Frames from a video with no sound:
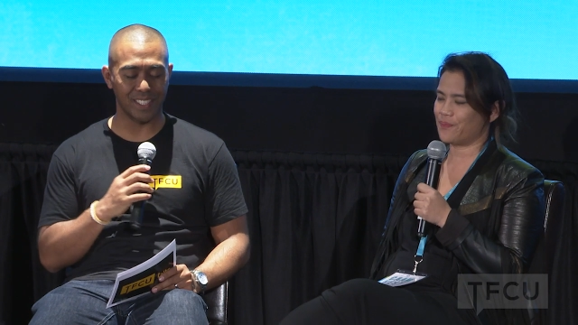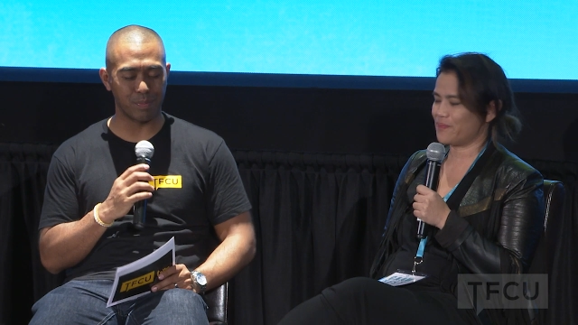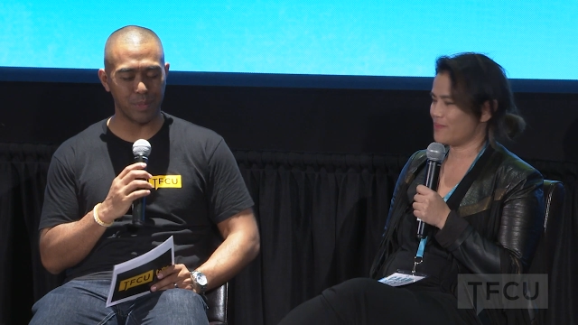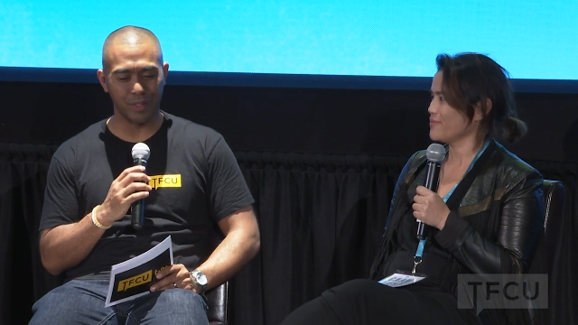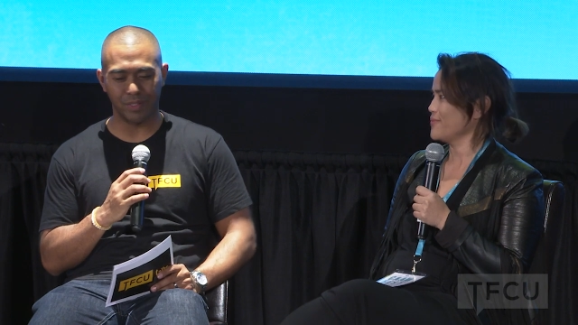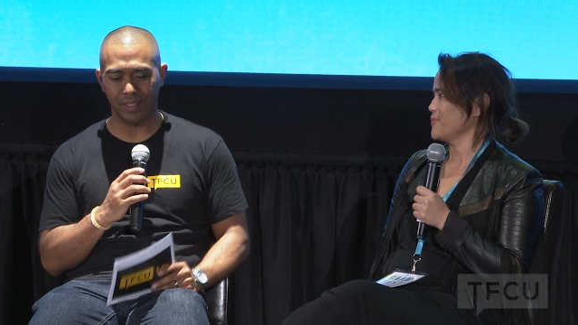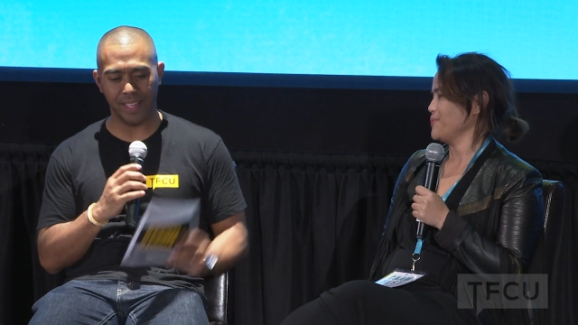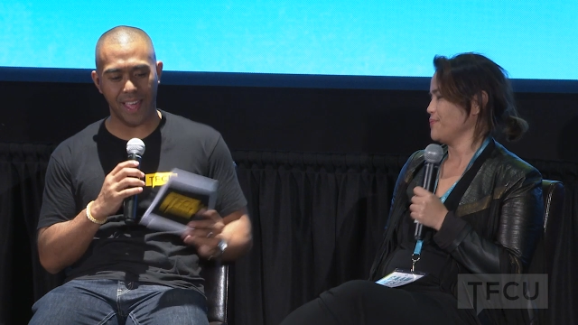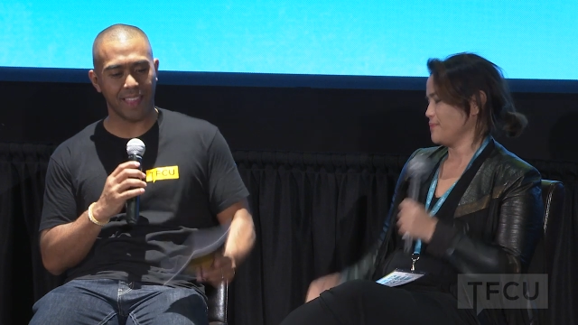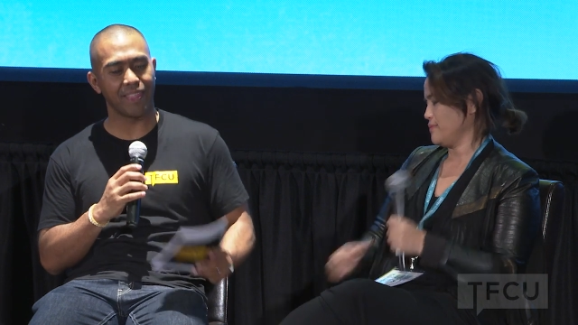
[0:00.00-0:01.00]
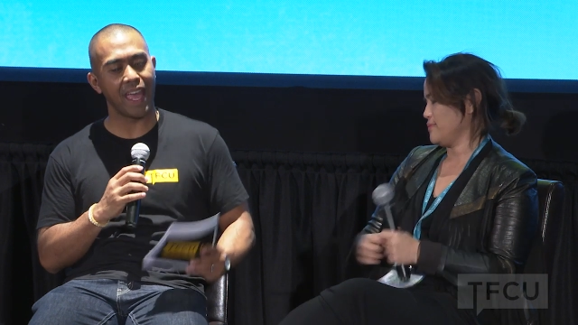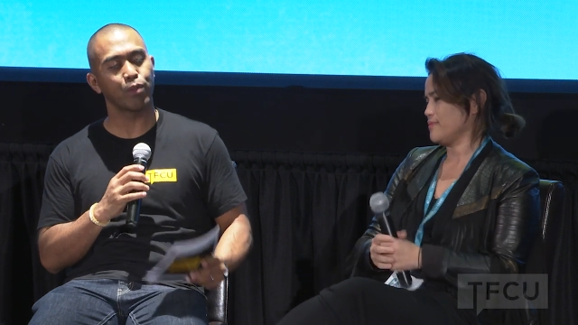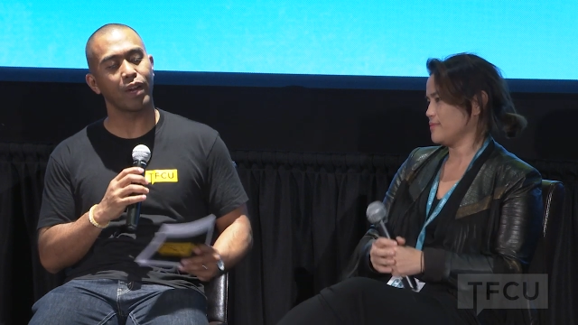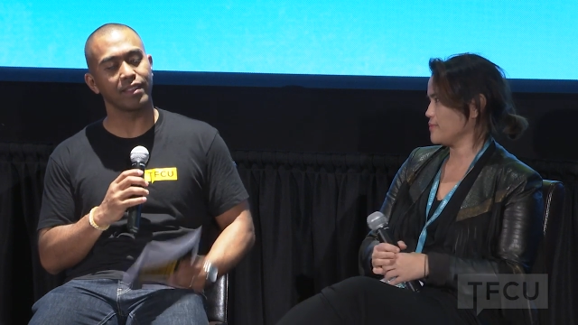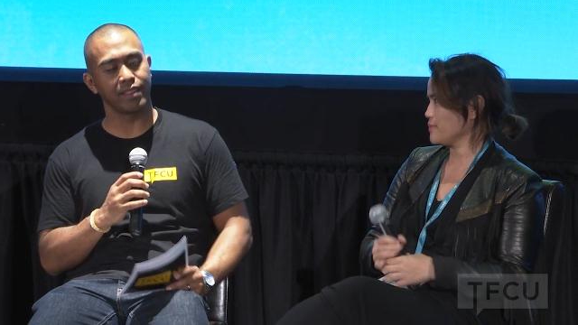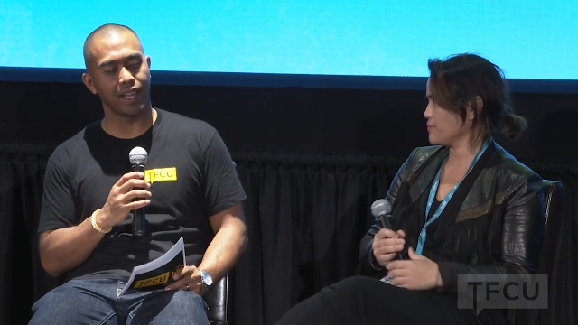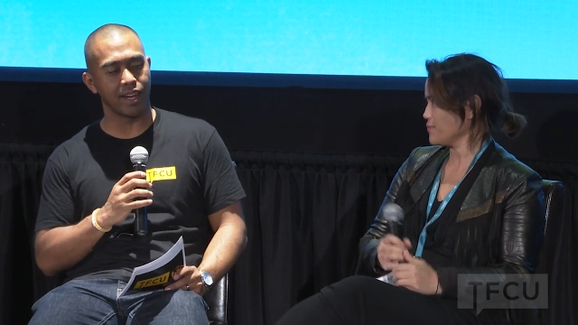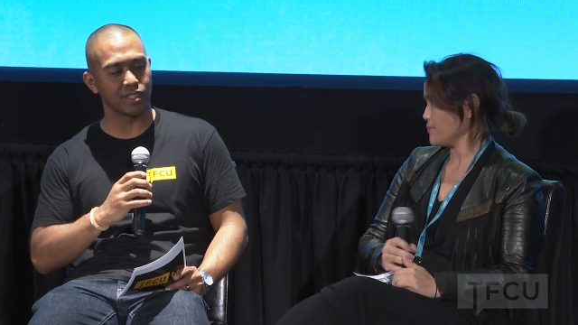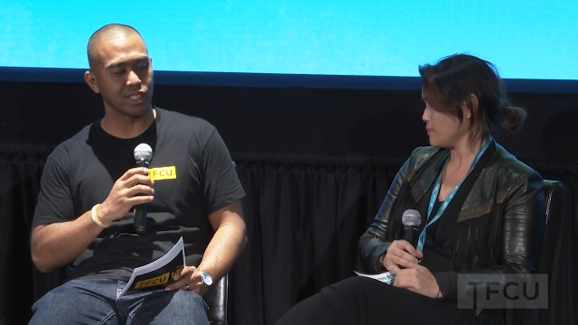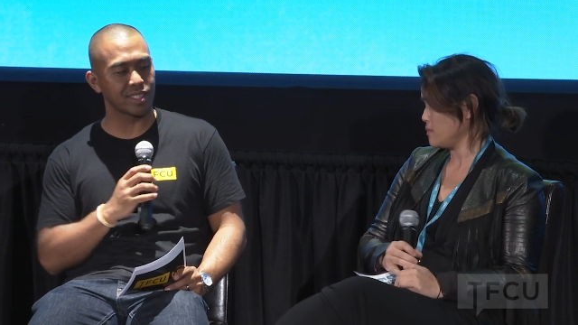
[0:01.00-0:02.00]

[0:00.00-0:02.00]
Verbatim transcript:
Speaker 1: that's beautiful. That that right there